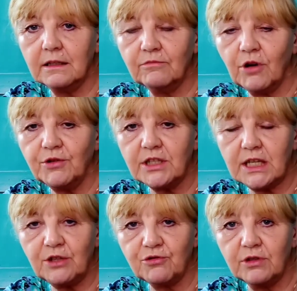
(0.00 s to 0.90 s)

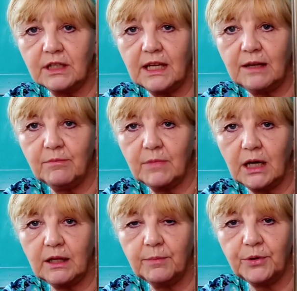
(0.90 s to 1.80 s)
rhododendron name
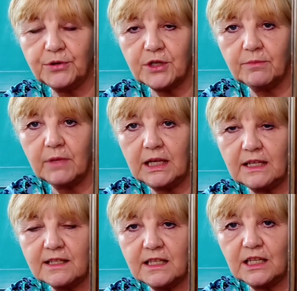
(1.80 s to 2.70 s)
at the bottom and
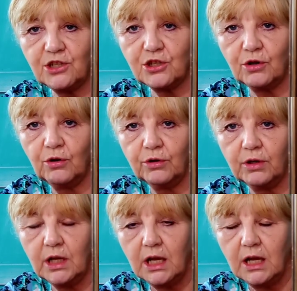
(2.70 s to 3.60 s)
it's stitched on